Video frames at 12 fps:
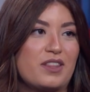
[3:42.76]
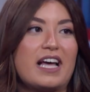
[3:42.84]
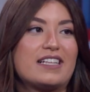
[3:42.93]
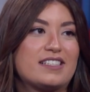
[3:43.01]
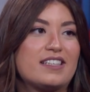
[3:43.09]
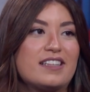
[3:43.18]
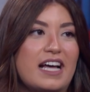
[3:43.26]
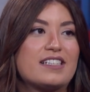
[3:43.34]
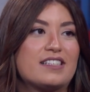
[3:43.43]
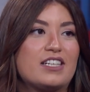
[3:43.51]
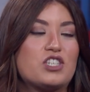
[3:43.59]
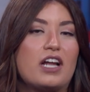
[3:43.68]
That's
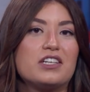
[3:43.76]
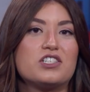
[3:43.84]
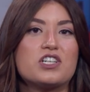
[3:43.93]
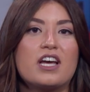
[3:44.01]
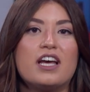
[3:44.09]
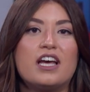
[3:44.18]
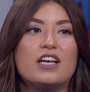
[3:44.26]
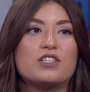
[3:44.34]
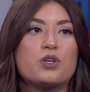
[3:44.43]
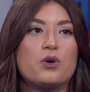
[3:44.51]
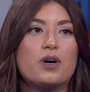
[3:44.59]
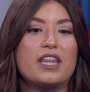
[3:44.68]
the challenge.
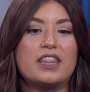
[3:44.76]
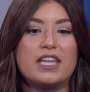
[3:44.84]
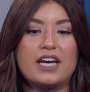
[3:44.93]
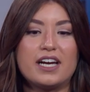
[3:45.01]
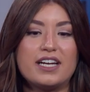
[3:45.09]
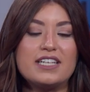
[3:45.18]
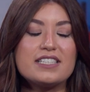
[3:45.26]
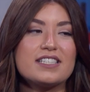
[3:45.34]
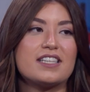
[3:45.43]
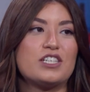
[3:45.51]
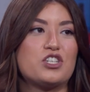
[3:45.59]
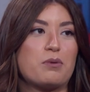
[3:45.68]
So there is
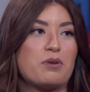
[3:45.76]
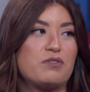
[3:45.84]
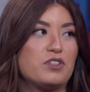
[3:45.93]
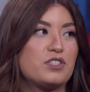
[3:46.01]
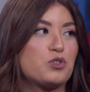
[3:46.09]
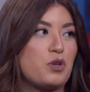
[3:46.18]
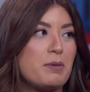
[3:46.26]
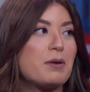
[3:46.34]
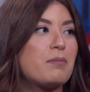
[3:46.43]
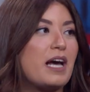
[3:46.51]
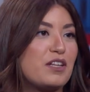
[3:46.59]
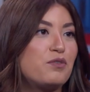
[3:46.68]
the job of the streaming
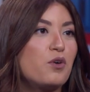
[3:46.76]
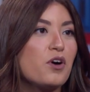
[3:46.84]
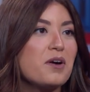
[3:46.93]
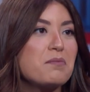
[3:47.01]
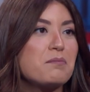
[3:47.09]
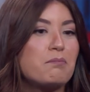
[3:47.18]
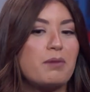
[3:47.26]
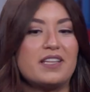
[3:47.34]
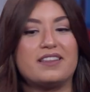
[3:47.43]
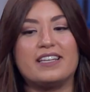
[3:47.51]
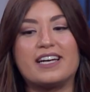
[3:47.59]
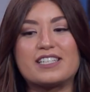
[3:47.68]
platform, but
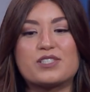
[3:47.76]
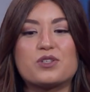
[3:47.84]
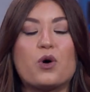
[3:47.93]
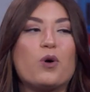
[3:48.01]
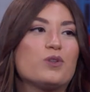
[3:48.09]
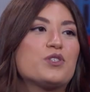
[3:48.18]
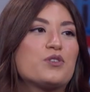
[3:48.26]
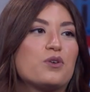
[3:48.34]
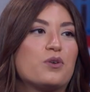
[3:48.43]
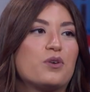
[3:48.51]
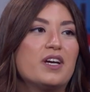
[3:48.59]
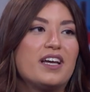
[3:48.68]
there is
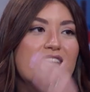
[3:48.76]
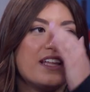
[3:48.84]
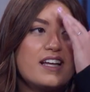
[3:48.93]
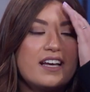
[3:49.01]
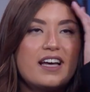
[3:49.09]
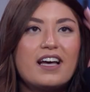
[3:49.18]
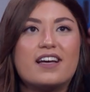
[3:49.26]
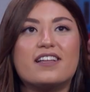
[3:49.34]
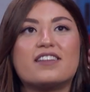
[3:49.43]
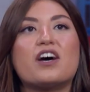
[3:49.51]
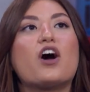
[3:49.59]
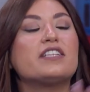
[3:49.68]
also,
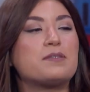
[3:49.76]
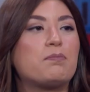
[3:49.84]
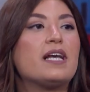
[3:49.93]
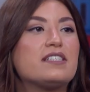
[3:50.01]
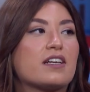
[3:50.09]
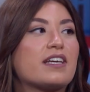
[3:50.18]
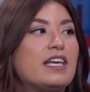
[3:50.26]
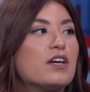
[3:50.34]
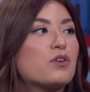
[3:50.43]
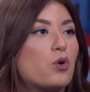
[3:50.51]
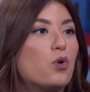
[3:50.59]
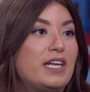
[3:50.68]
the artist plays a key
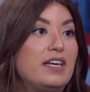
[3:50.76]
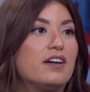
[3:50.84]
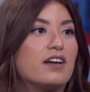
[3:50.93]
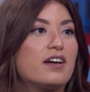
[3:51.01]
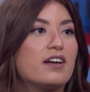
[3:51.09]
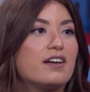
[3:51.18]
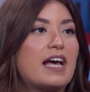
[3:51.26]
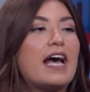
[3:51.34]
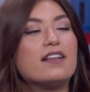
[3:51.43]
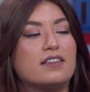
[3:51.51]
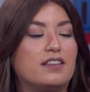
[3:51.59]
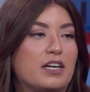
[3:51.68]
role here,
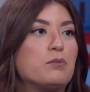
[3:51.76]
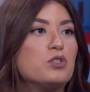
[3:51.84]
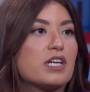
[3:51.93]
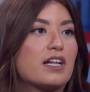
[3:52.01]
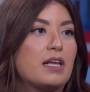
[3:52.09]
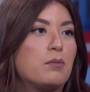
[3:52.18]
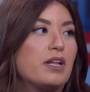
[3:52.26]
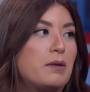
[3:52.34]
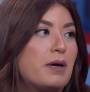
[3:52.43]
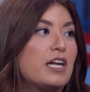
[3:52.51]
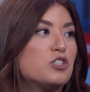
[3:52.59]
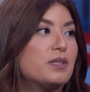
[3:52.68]
and their music label and
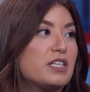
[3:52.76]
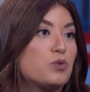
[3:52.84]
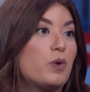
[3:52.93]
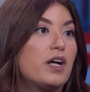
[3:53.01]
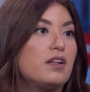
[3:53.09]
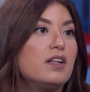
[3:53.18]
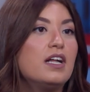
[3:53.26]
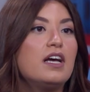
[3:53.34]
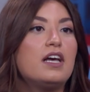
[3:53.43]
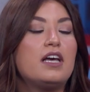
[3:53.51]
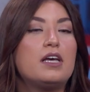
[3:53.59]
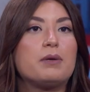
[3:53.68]
management as well.
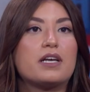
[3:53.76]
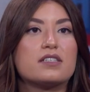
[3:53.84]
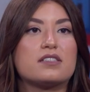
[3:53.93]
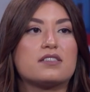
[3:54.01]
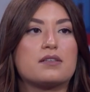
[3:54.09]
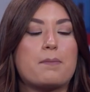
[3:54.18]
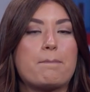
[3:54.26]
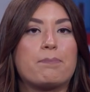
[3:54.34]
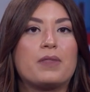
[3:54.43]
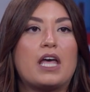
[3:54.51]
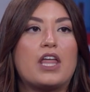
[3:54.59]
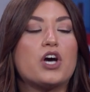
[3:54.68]
Because
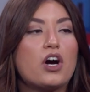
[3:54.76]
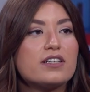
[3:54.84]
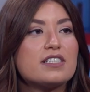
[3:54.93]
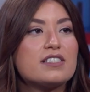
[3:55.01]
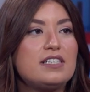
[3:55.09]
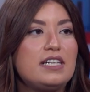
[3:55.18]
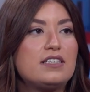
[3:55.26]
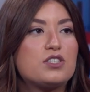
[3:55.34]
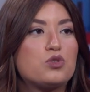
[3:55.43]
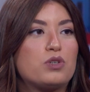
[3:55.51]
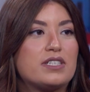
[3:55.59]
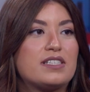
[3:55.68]
the artist needs
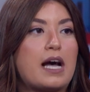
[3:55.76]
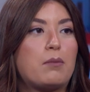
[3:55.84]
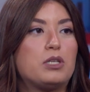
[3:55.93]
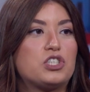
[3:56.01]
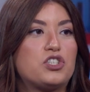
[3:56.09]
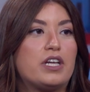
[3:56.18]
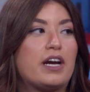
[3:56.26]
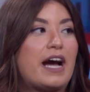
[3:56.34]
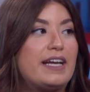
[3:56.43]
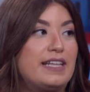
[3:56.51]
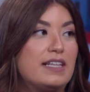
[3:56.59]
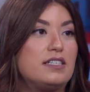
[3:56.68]
to establish their
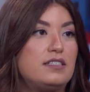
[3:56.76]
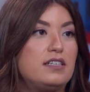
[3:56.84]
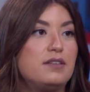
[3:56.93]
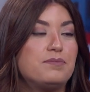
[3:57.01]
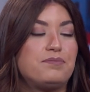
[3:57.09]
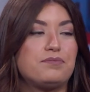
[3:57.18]
identity.